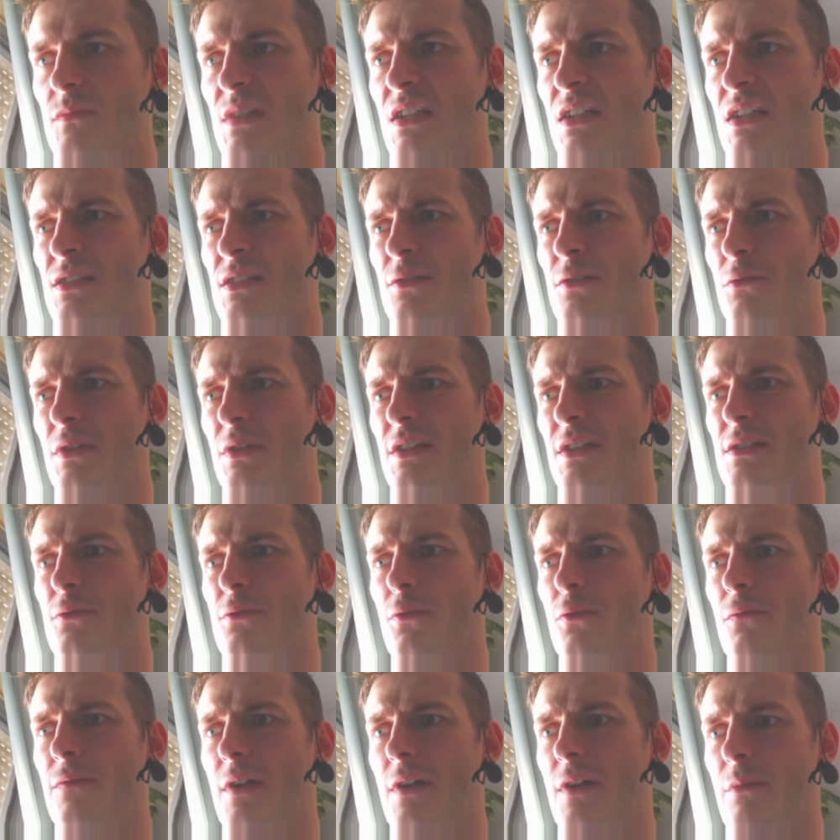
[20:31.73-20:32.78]
So let's
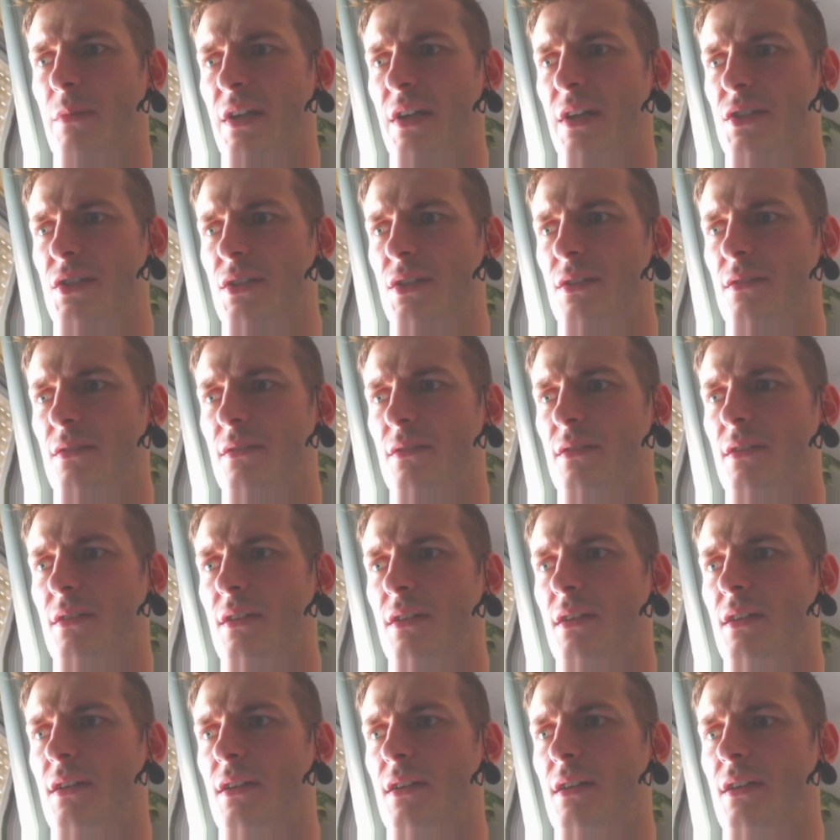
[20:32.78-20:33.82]
go formation,
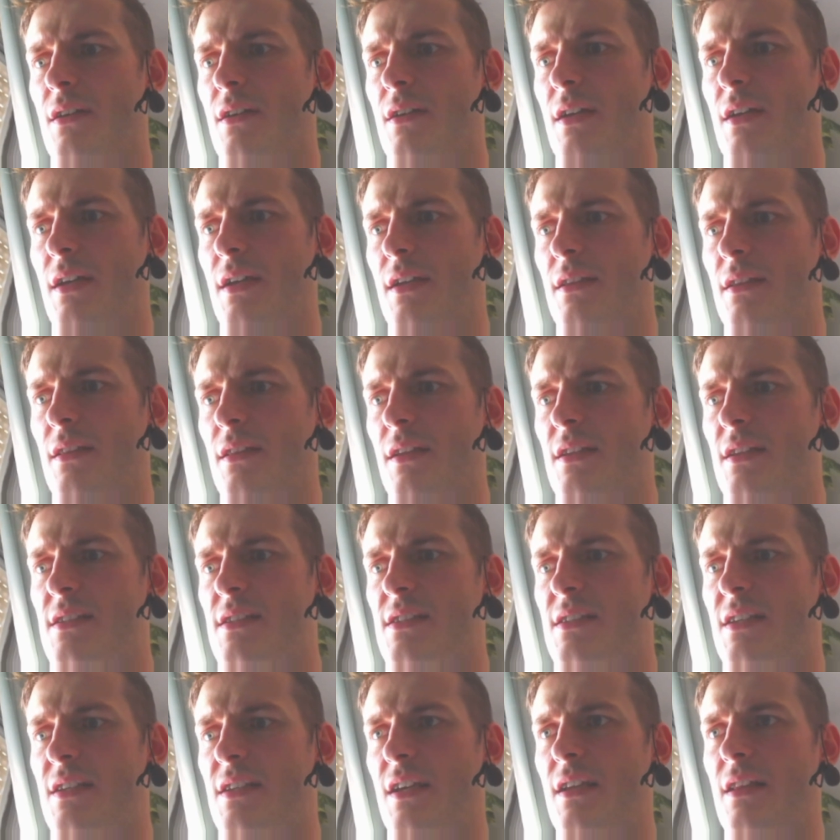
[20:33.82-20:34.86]
and let's
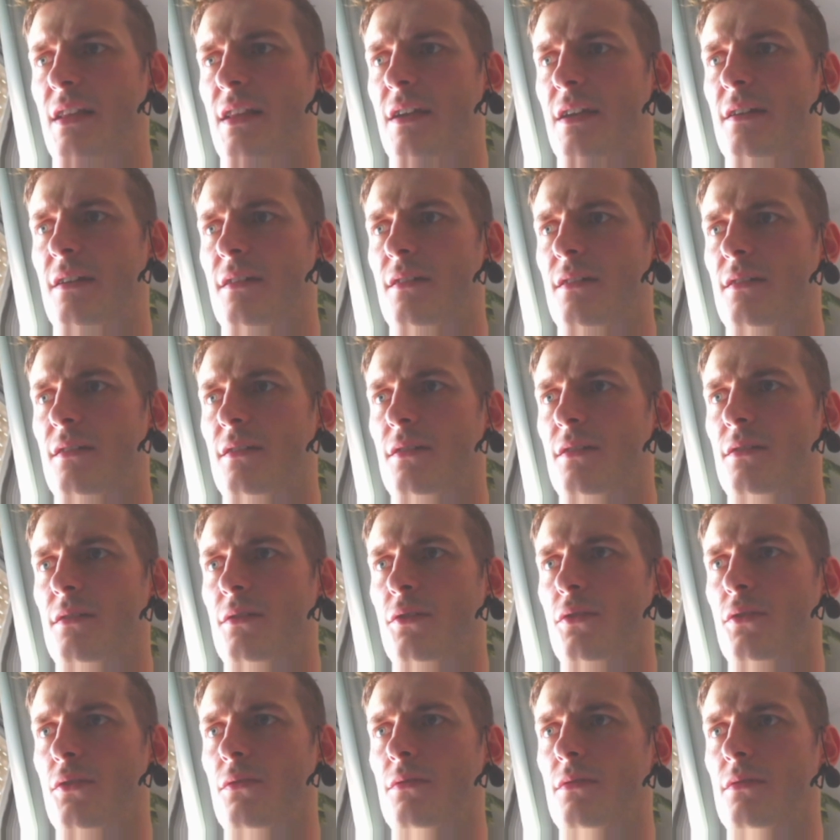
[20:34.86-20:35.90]
say like
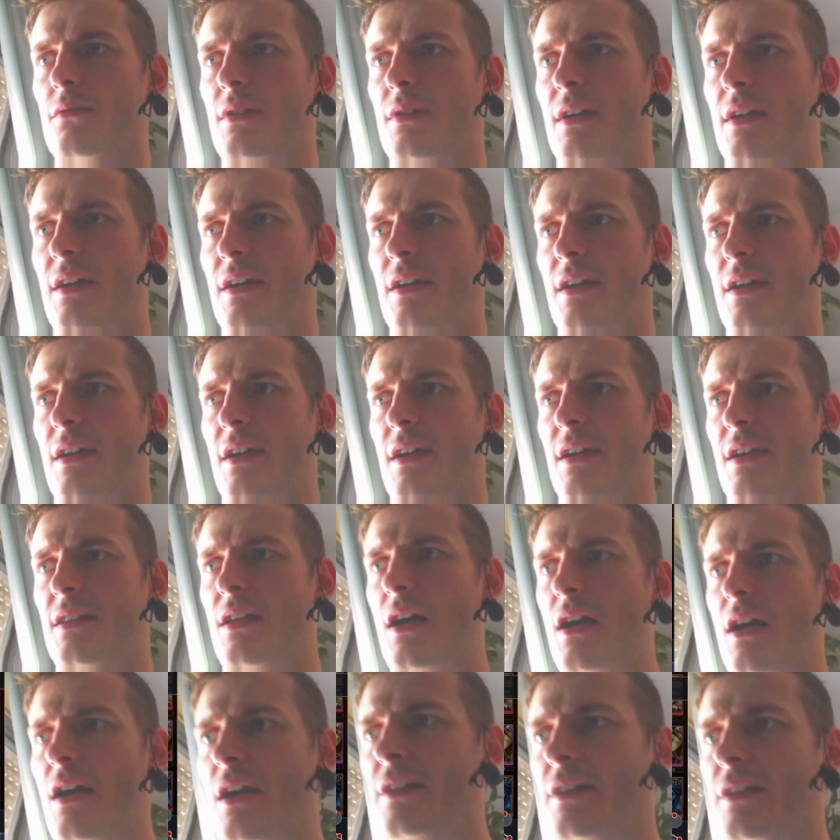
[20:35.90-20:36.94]

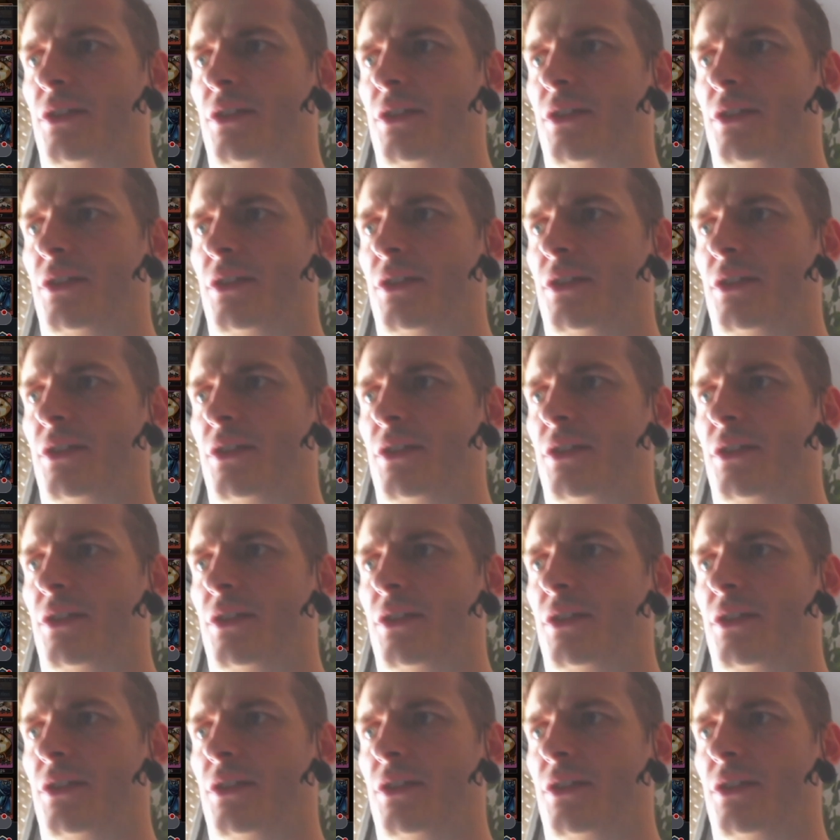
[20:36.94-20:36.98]
add